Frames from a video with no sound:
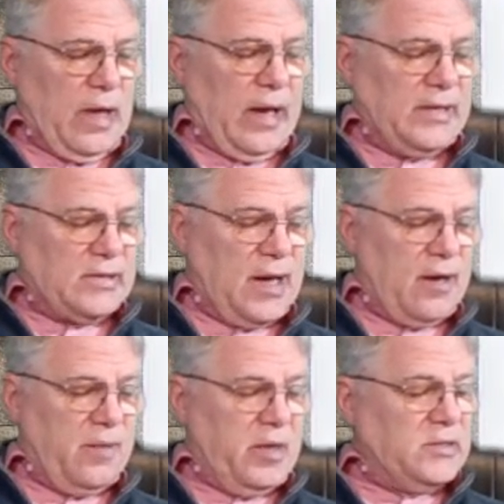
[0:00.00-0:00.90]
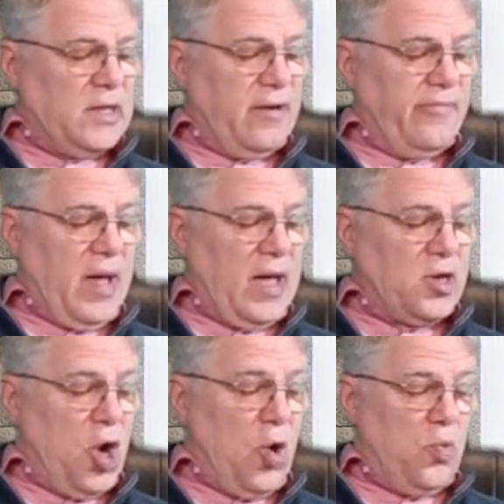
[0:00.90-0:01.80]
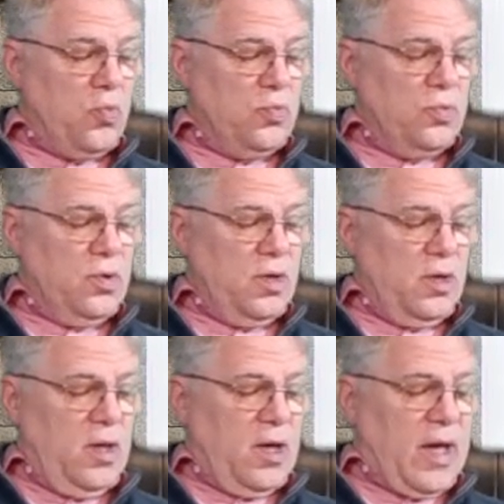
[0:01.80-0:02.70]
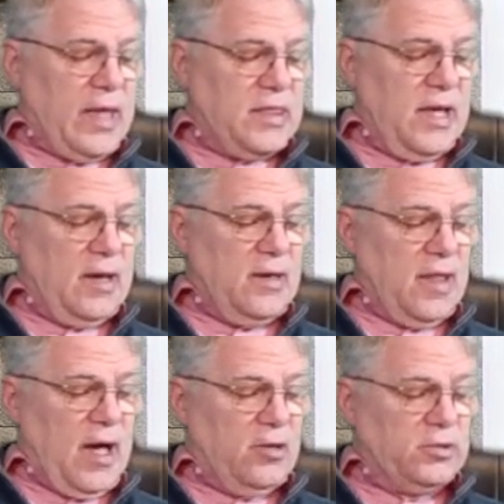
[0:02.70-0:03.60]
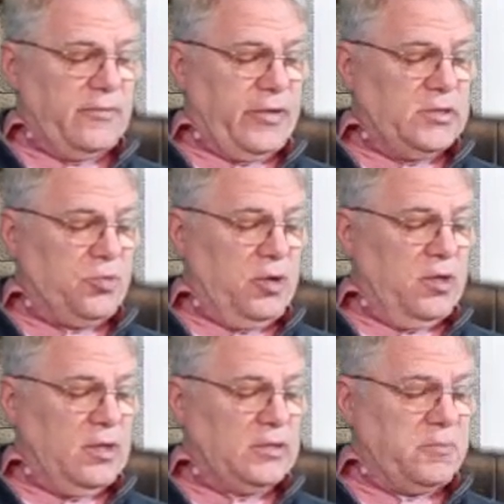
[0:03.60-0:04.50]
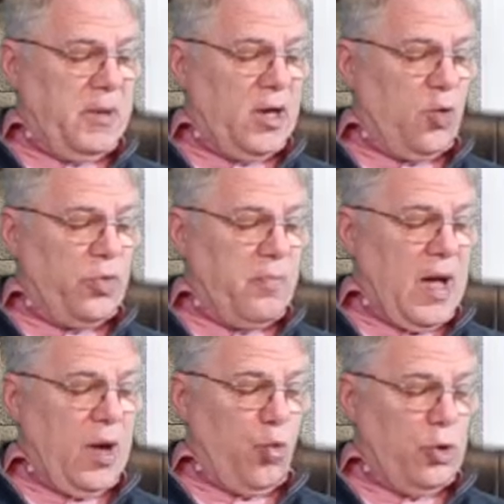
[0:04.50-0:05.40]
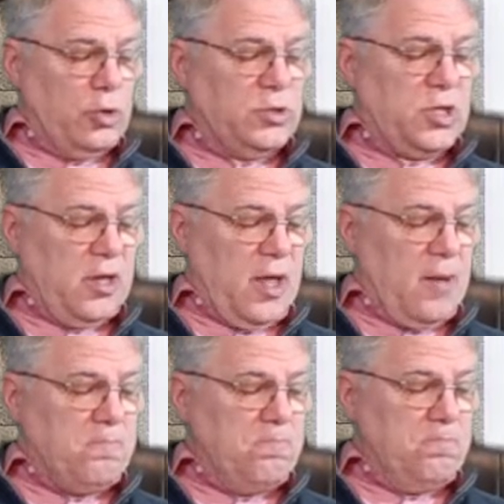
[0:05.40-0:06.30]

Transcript: And he said unto me, Son of man, go, Get thee unto the house of Israel, and speak with my words to them.